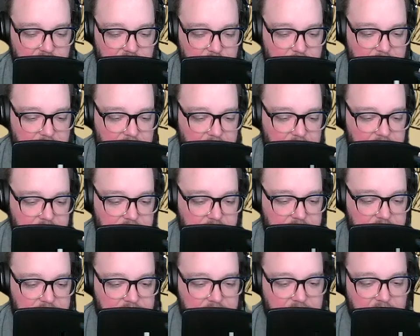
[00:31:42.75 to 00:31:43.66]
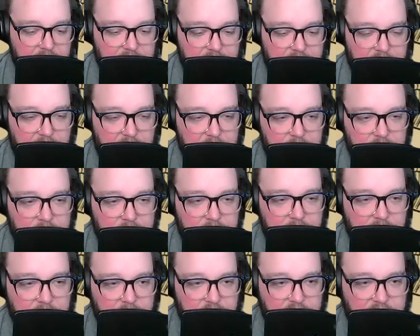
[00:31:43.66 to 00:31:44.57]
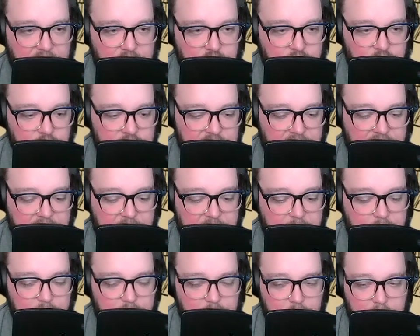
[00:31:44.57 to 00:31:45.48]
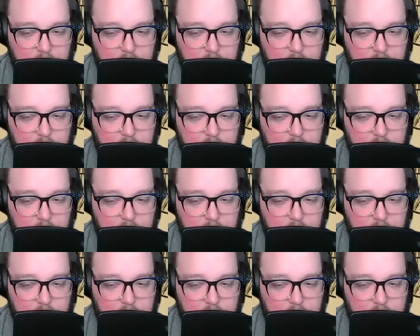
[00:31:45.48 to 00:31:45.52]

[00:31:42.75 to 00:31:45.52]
around a fountain of an angel taking a